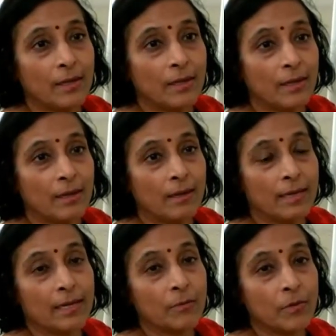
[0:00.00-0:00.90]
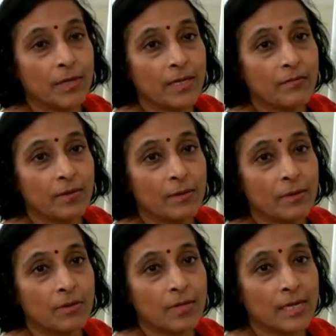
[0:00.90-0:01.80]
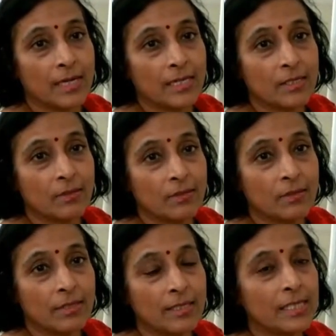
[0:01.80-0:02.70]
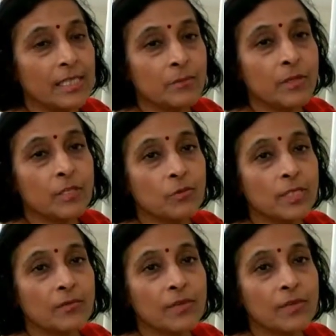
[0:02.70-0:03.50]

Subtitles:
I come over here for about at least 6 months once for